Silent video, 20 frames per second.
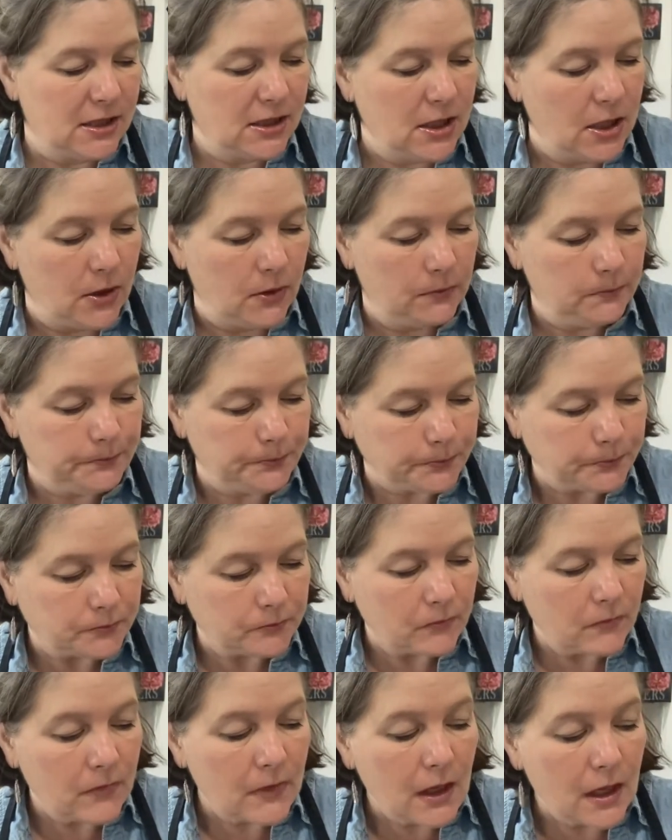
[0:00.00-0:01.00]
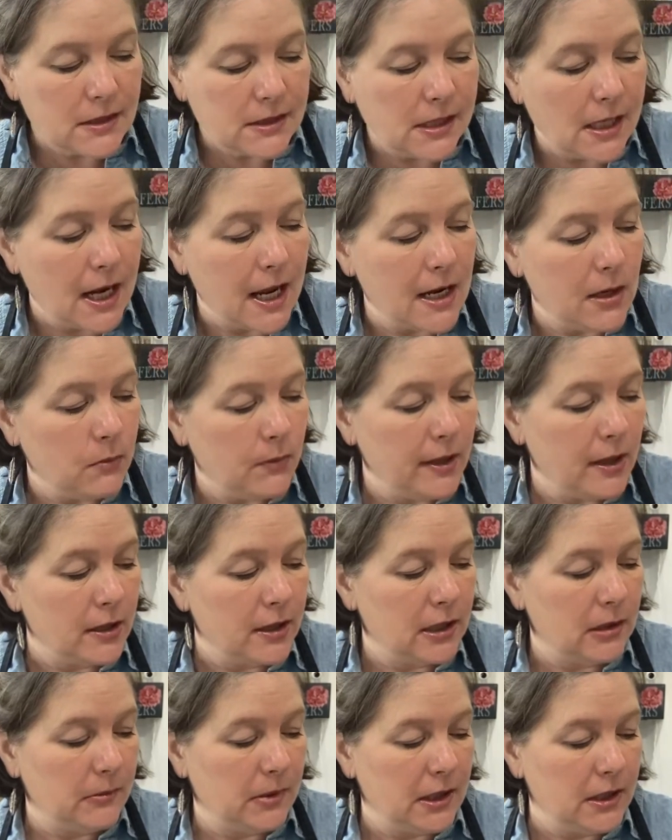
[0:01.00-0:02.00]
So Today we are
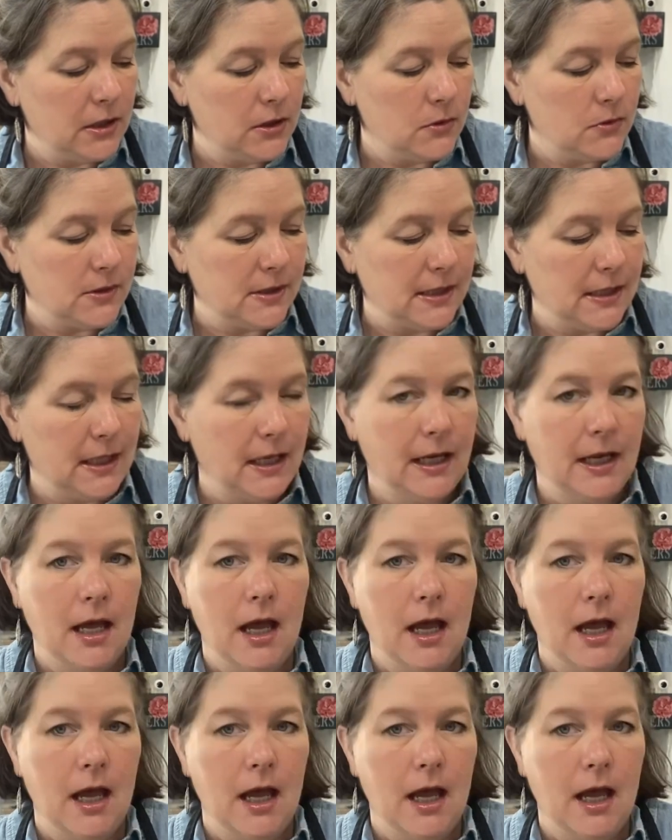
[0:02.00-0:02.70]
going to be using